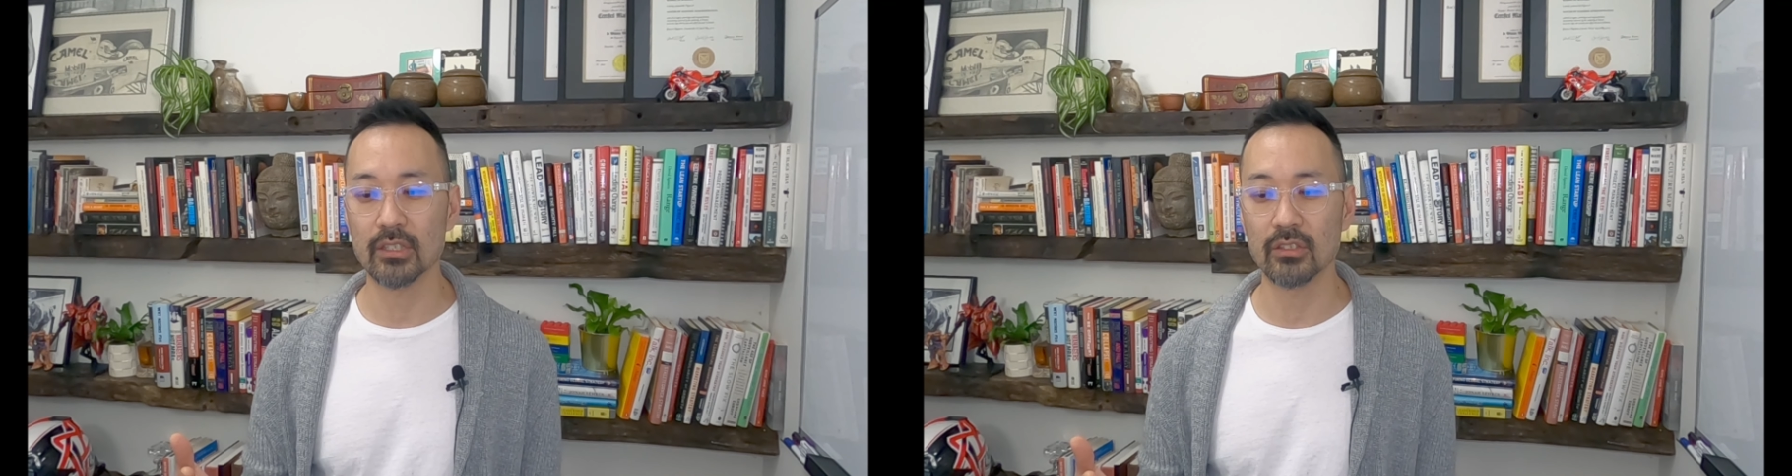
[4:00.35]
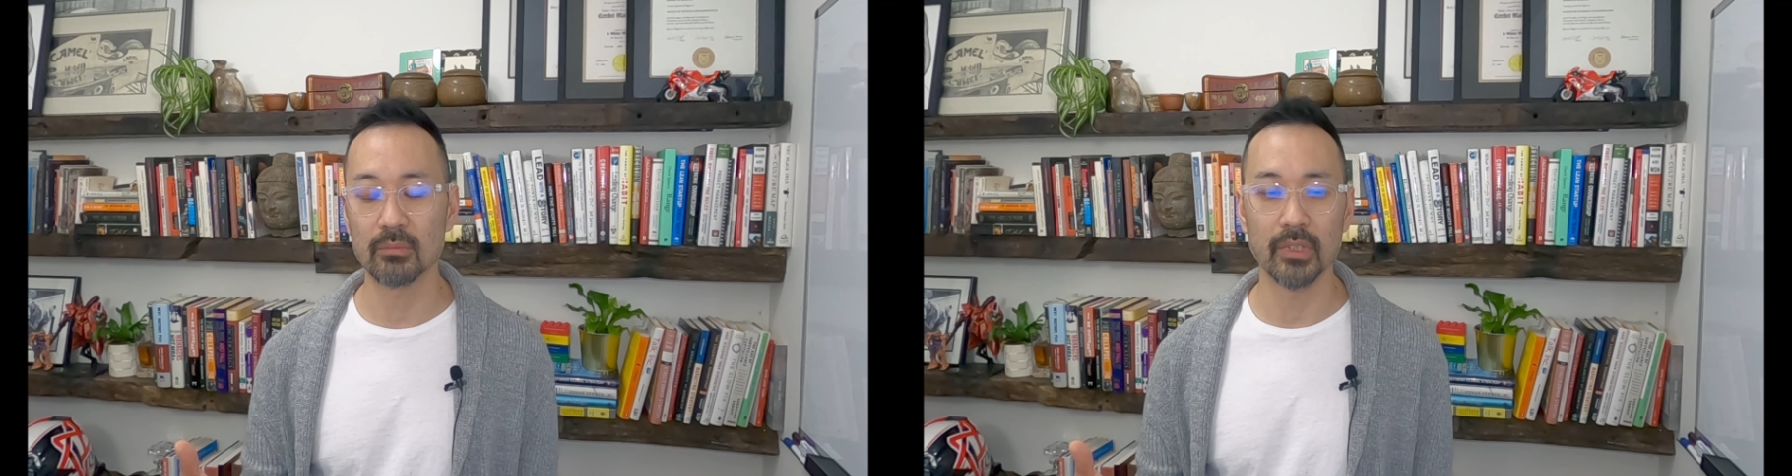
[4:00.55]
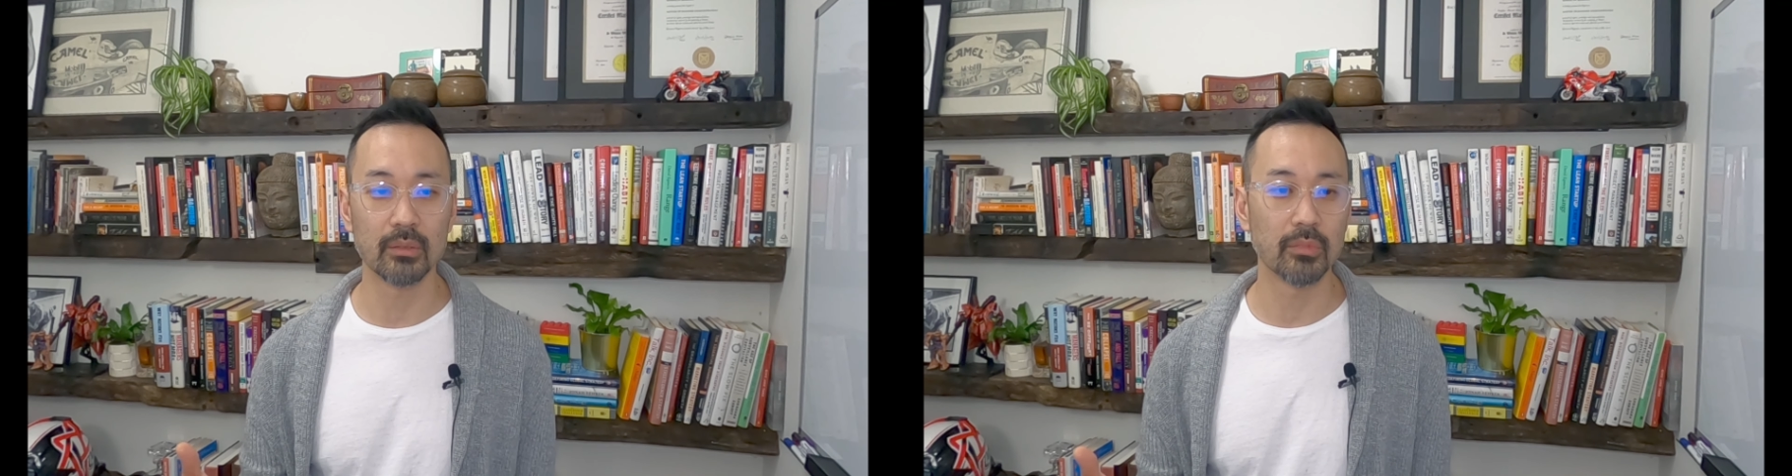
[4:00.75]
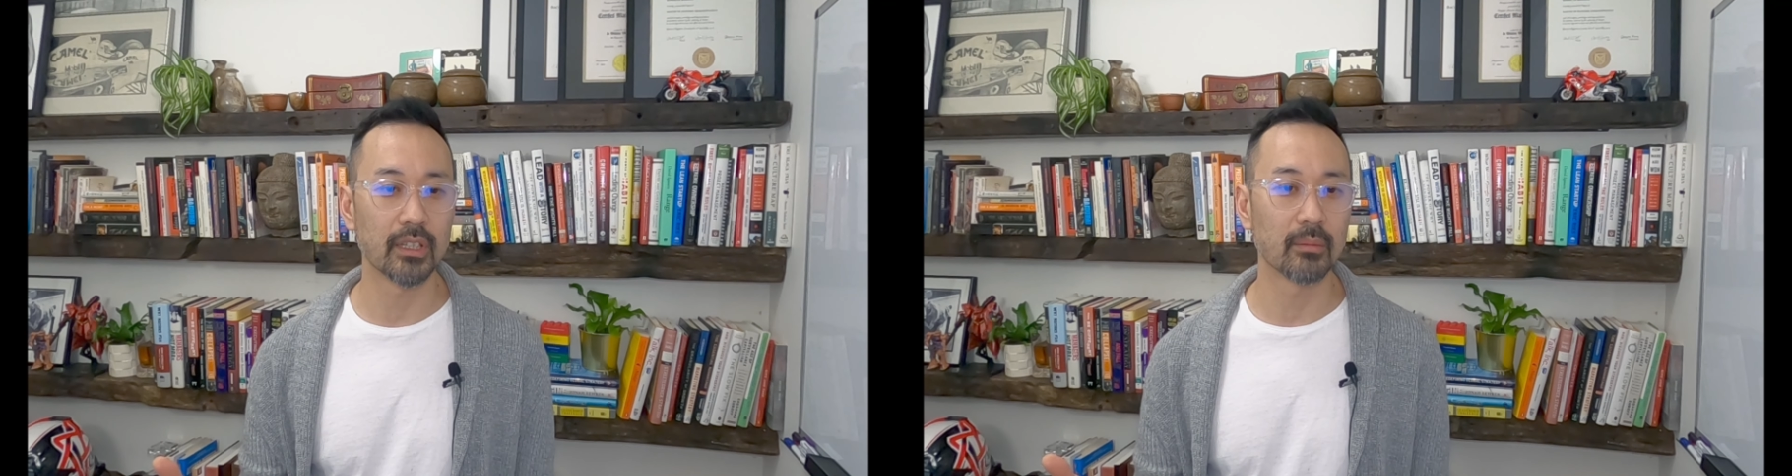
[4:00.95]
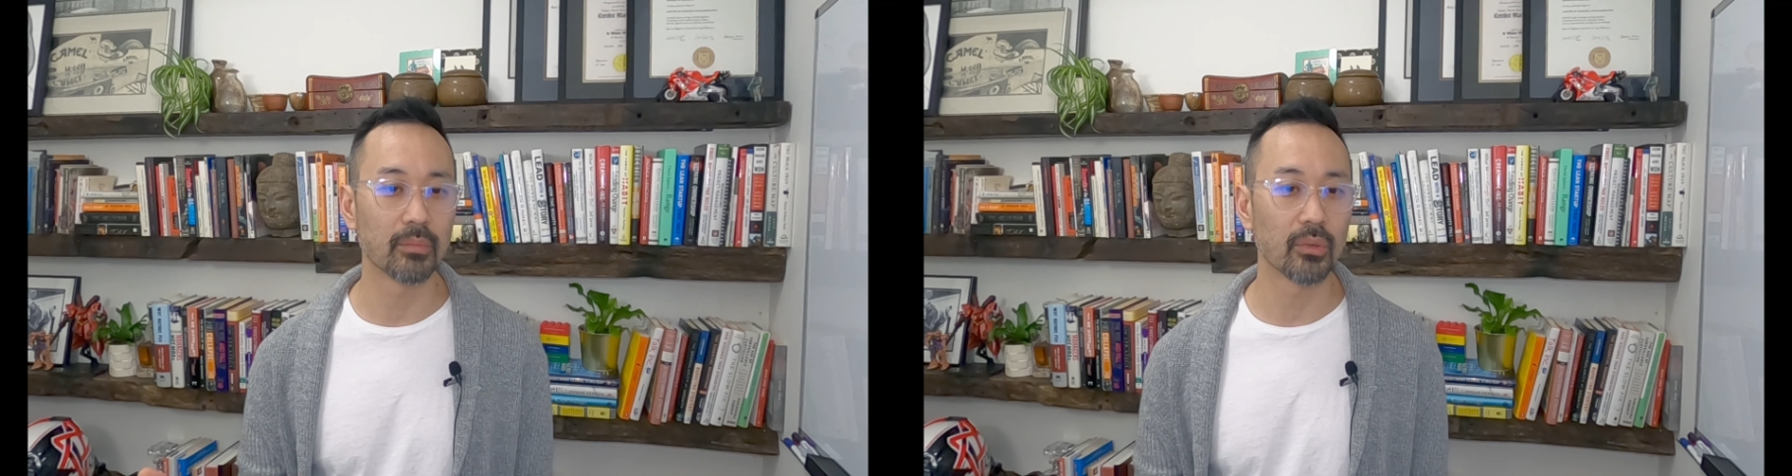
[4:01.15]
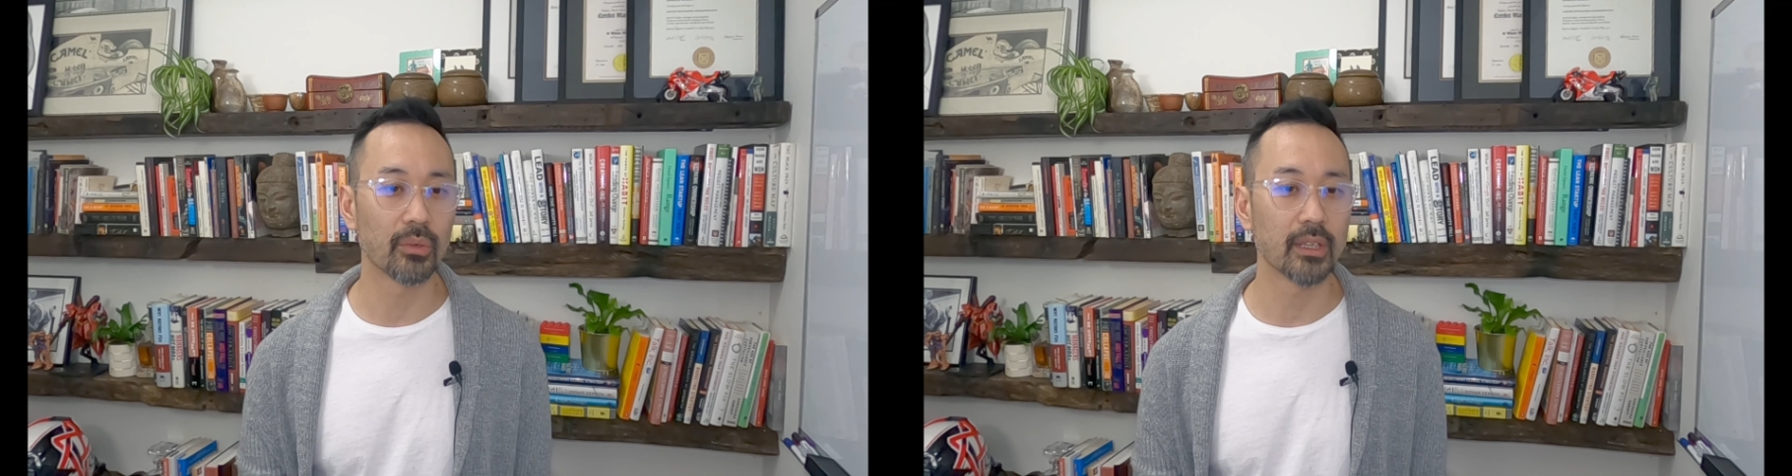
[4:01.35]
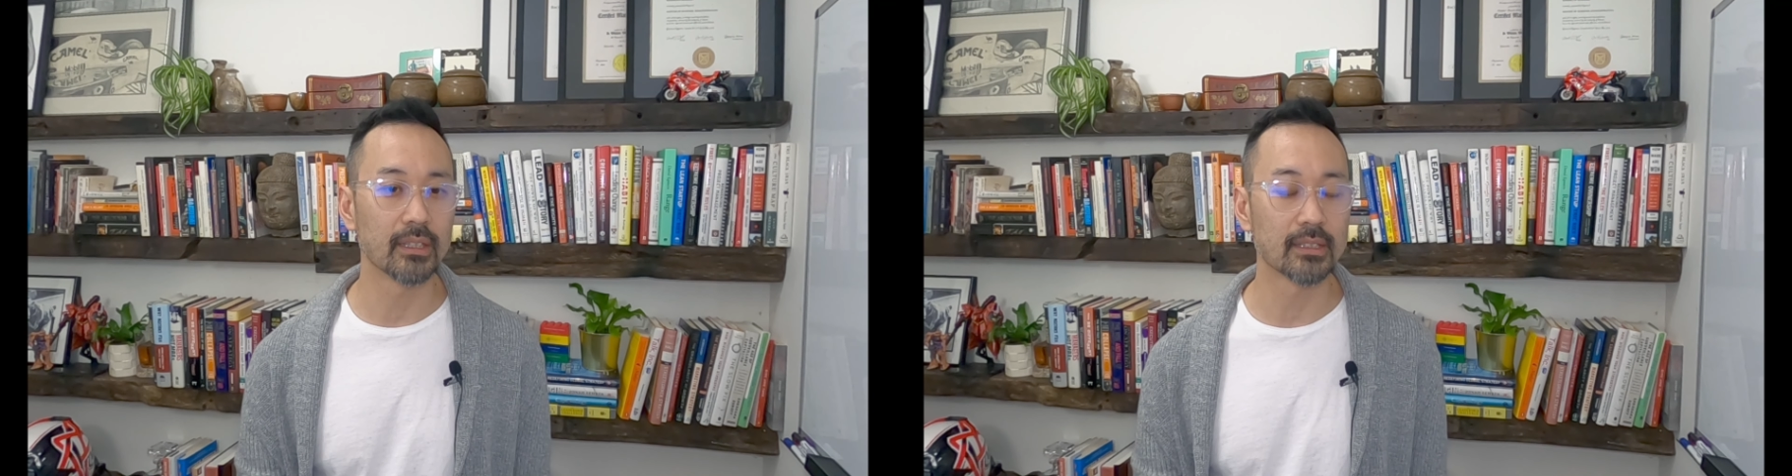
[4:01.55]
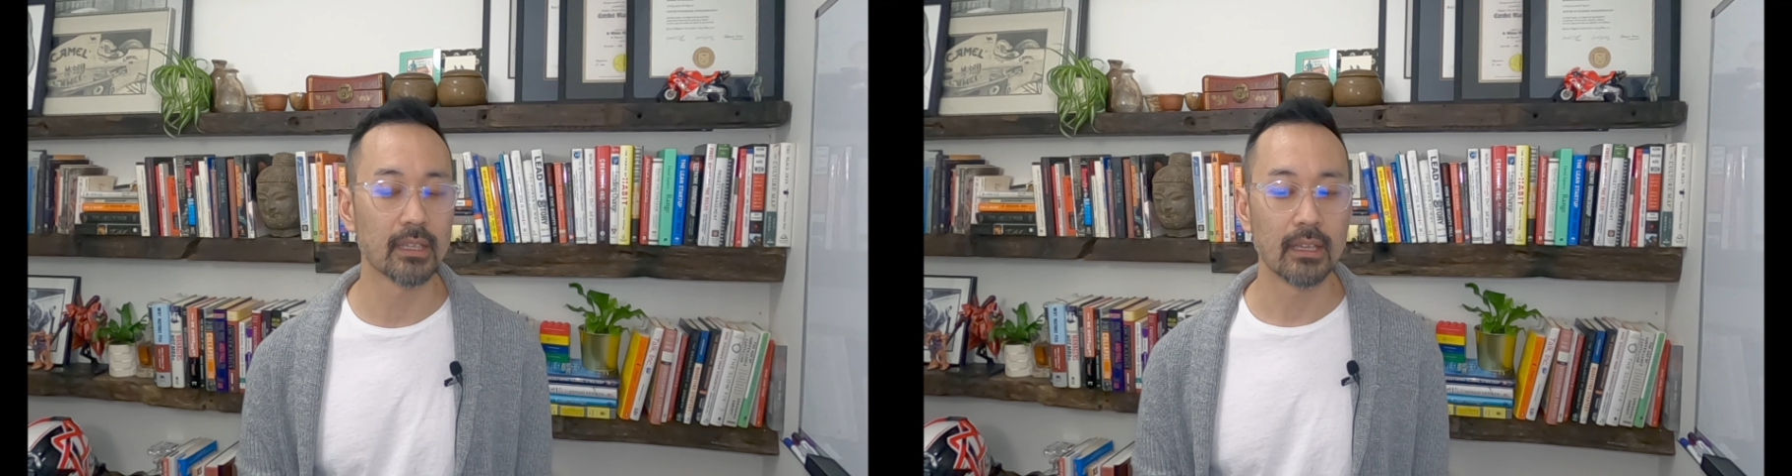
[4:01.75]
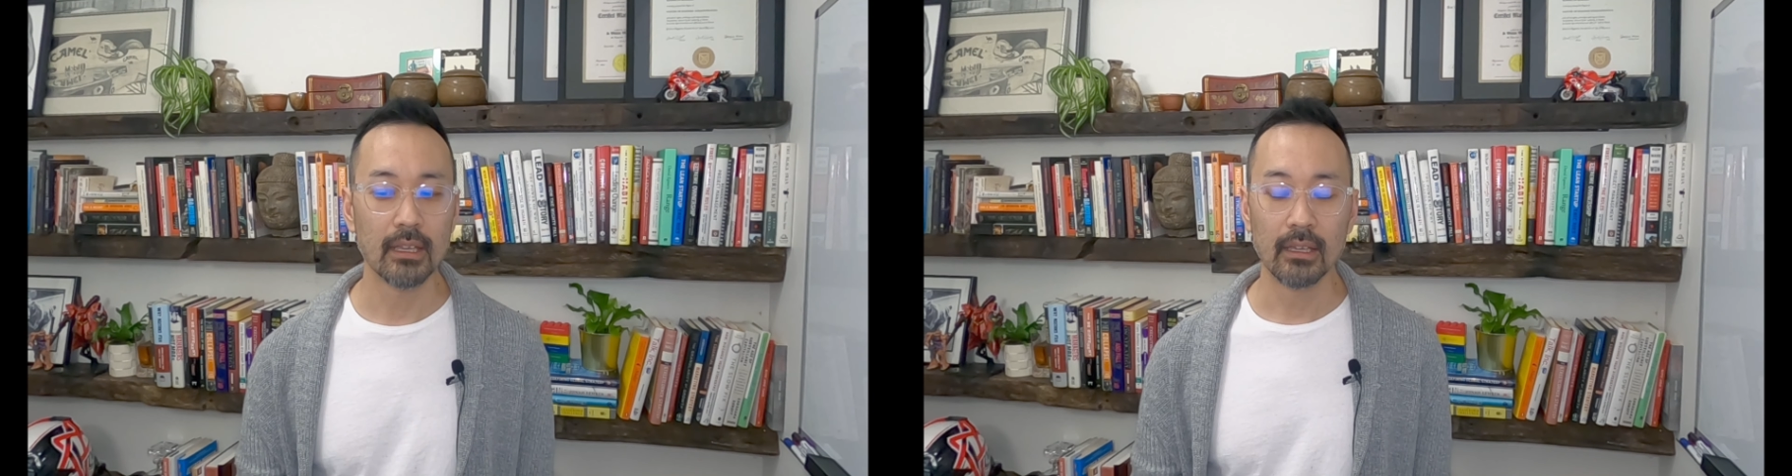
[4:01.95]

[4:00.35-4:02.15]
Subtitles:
issues between employees.